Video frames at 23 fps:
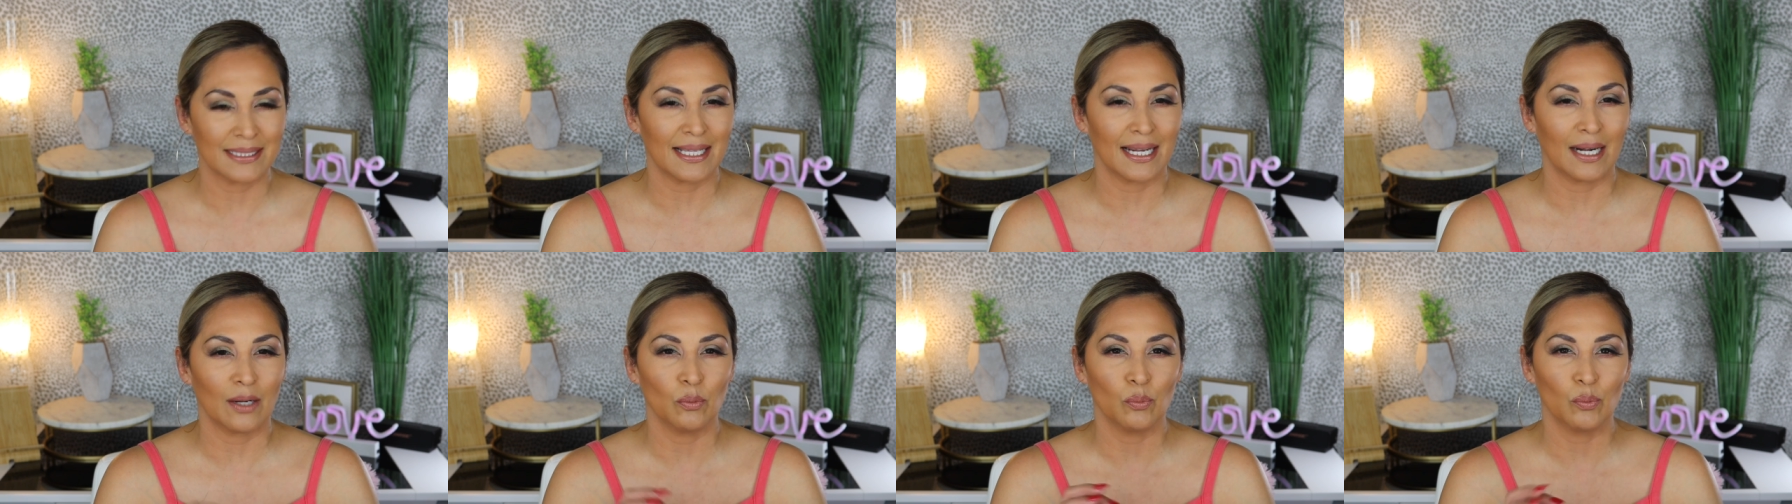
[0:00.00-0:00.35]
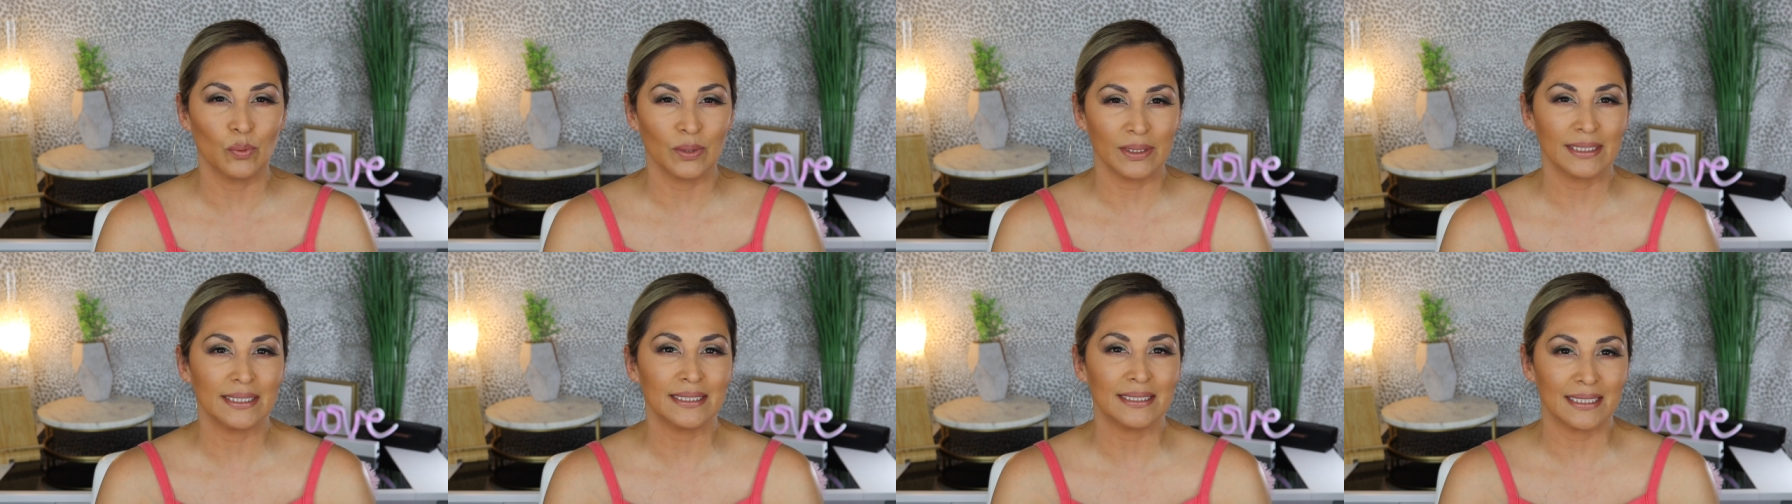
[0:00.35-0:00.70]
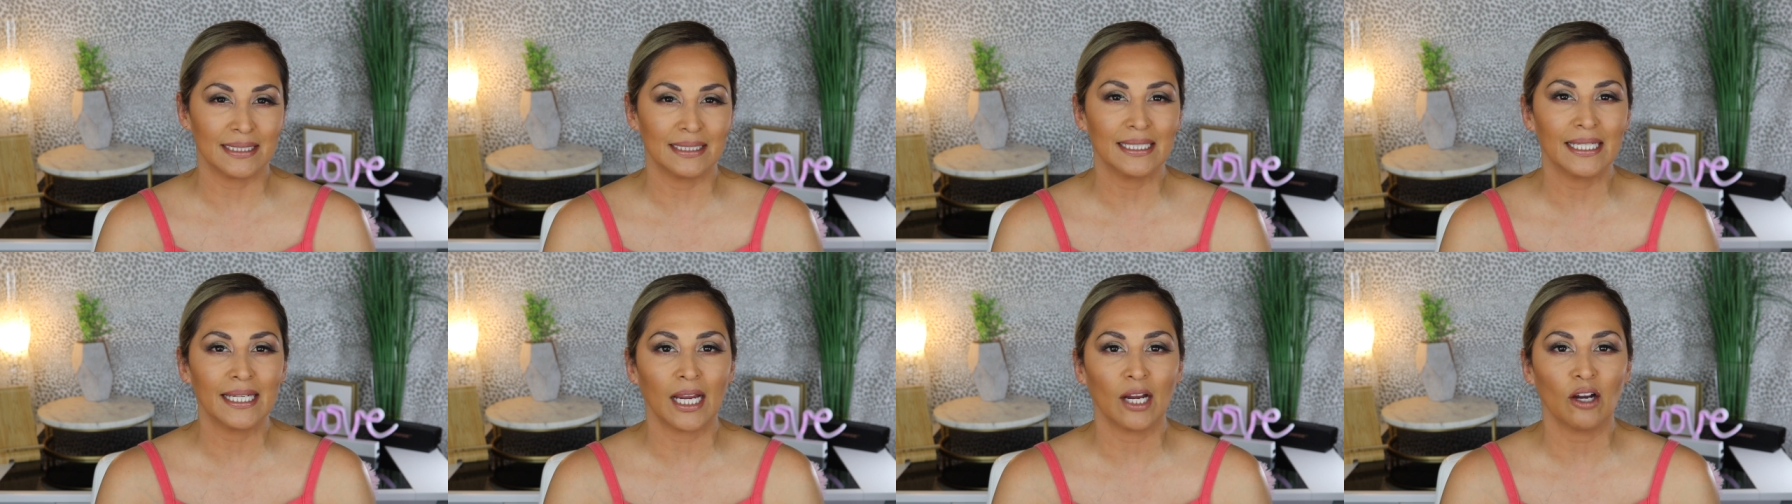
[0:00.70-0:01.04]
that I really
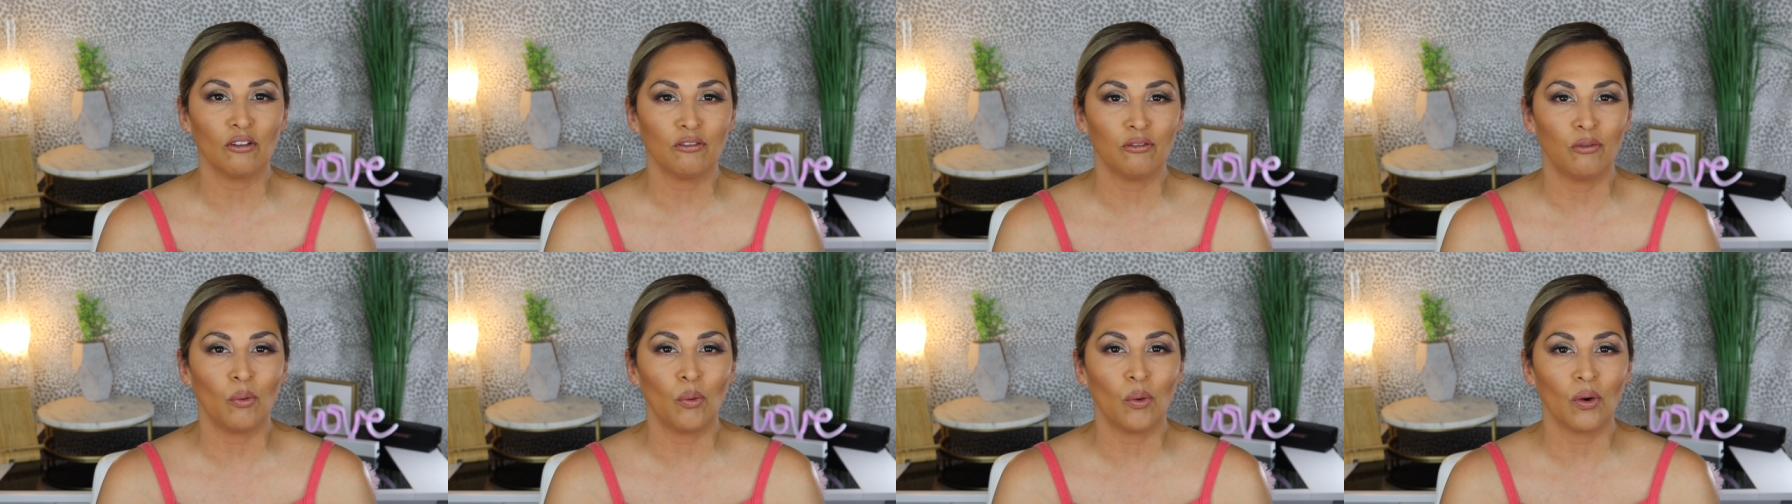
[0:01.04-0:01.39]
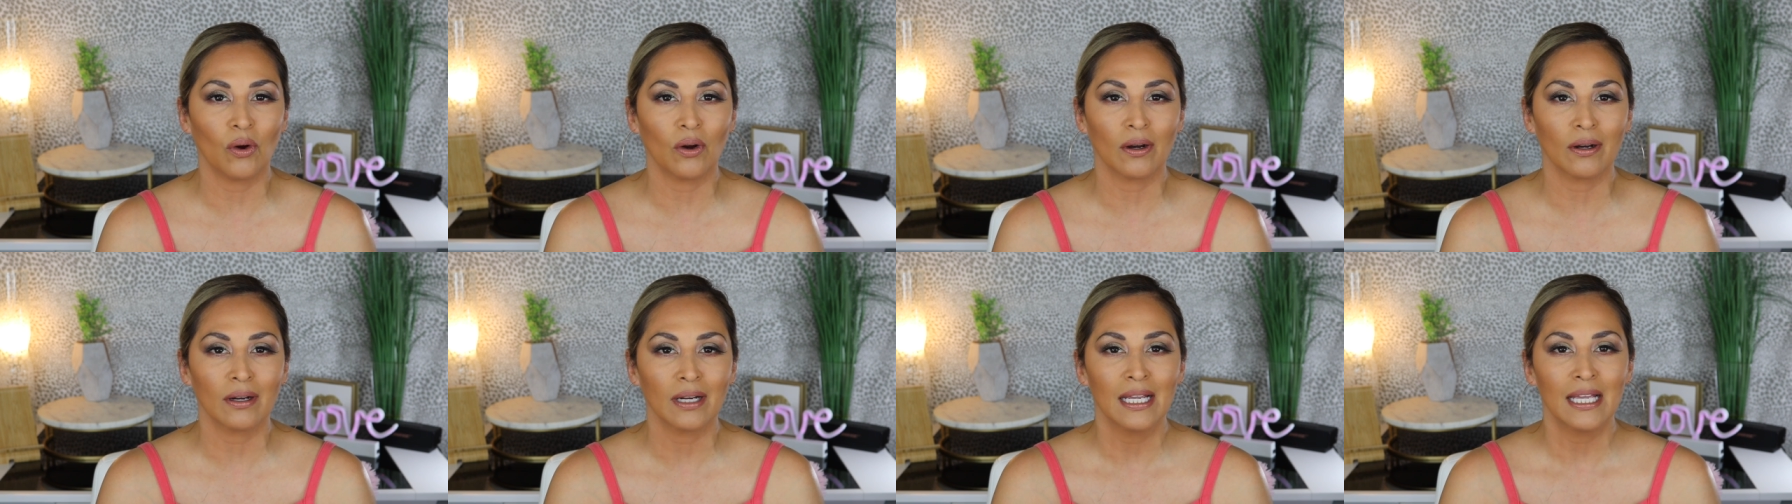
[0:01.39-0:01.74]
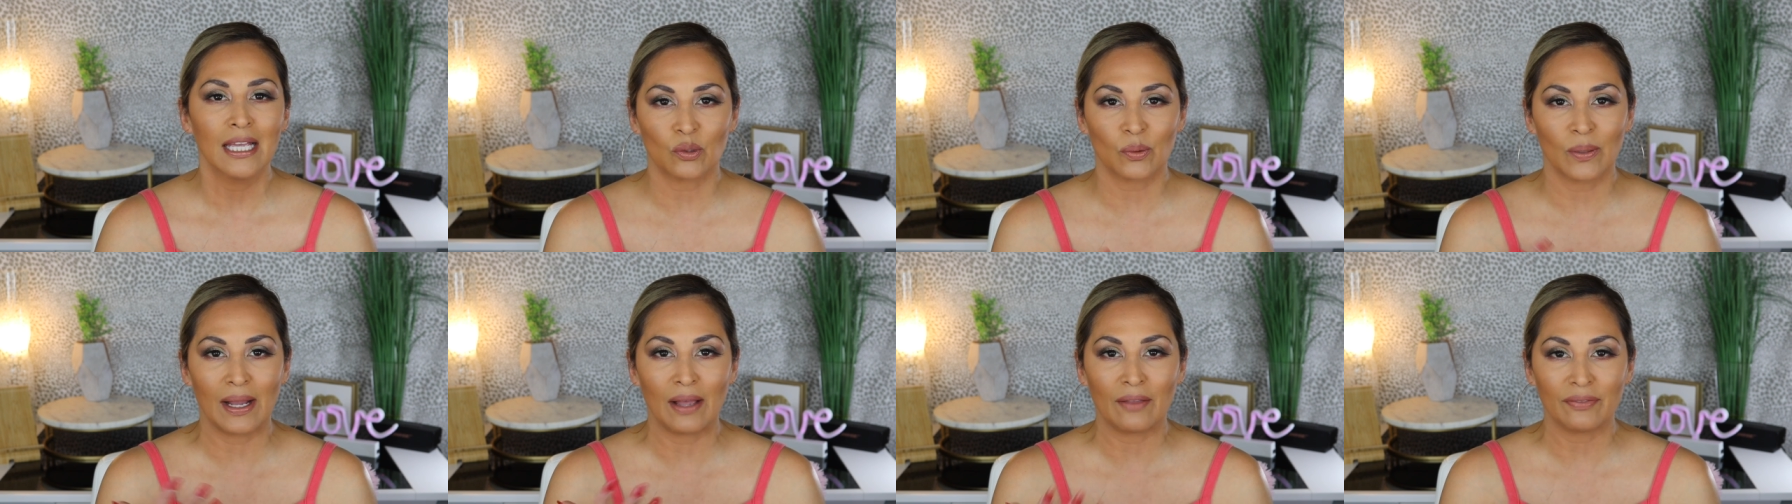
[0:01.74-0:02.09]
didn't care for
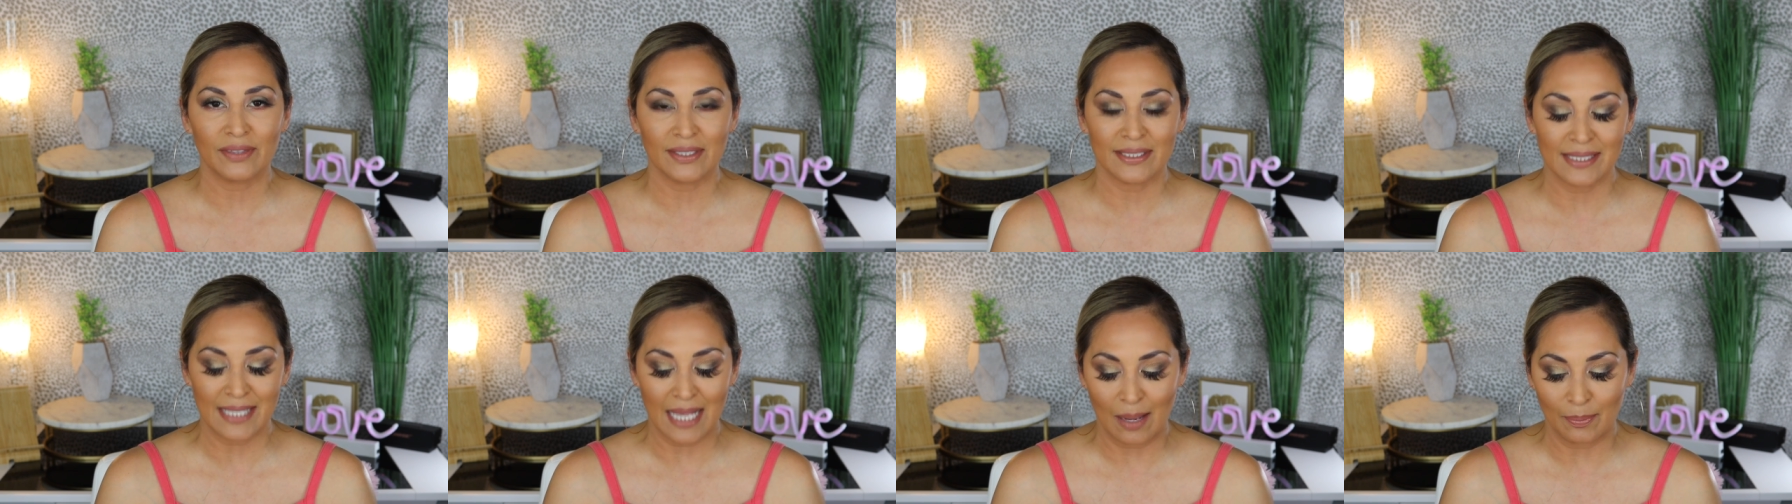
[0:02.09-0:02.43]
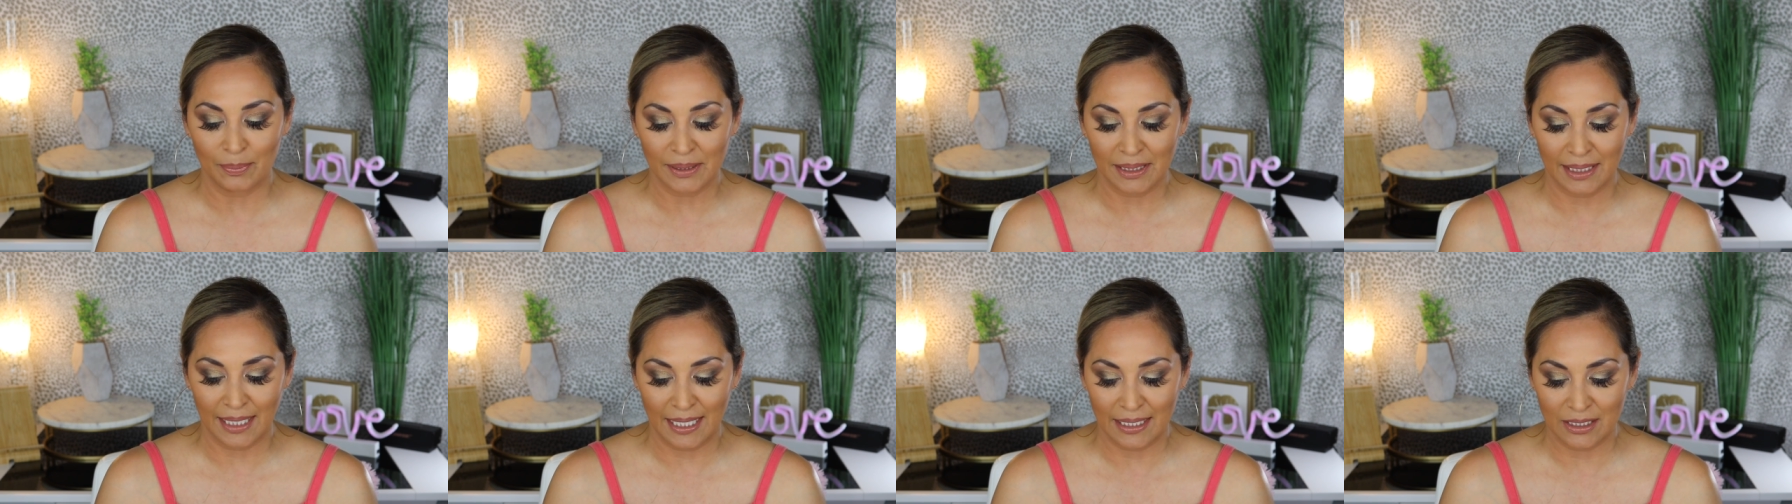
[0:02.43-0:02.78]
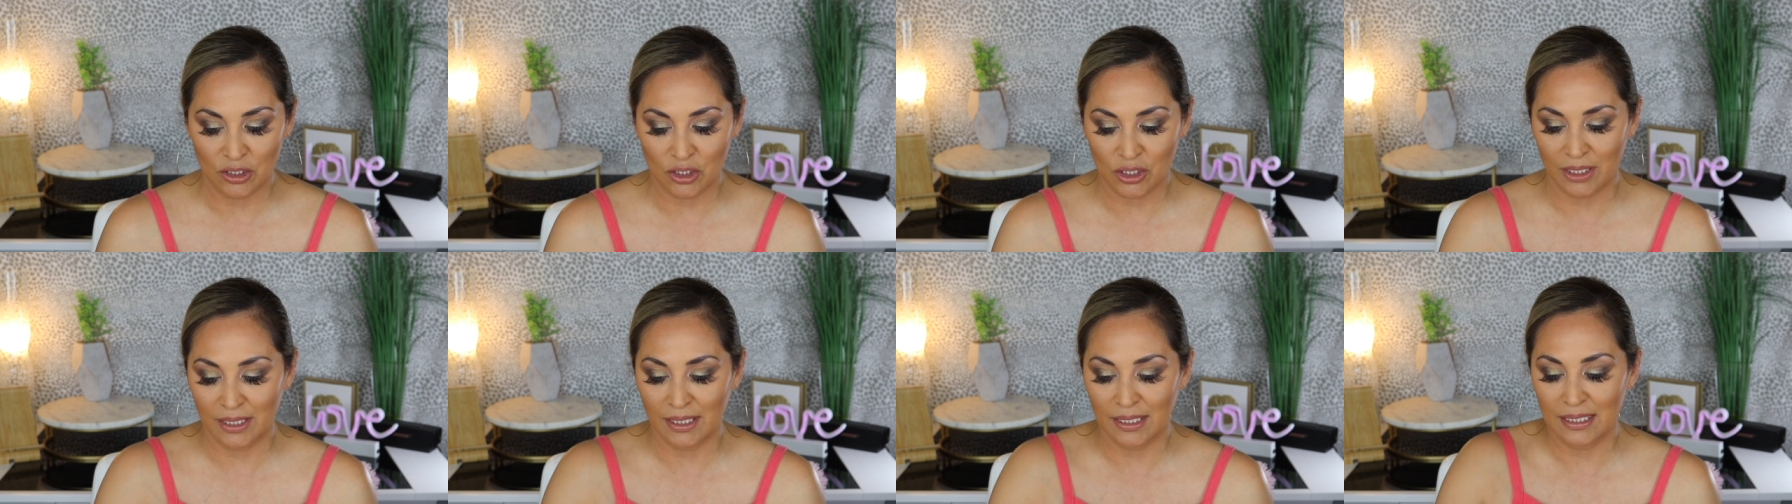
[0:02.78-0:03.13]
throughout this
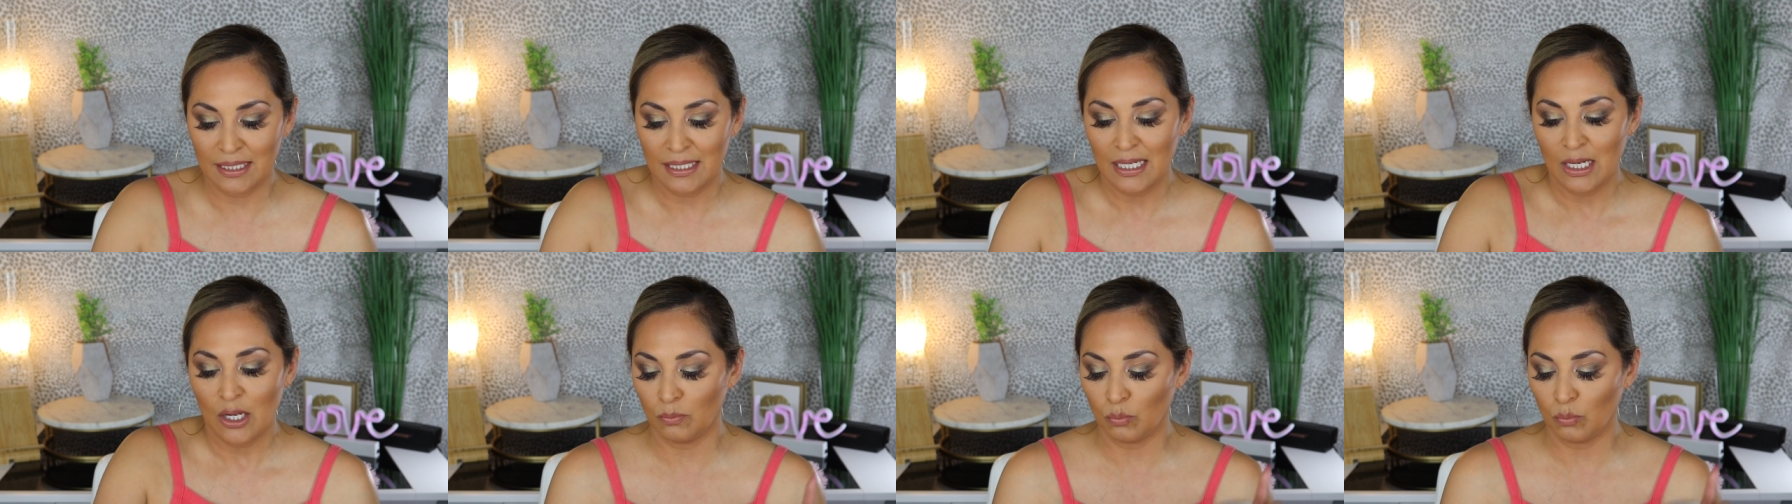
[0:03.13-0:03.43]
application.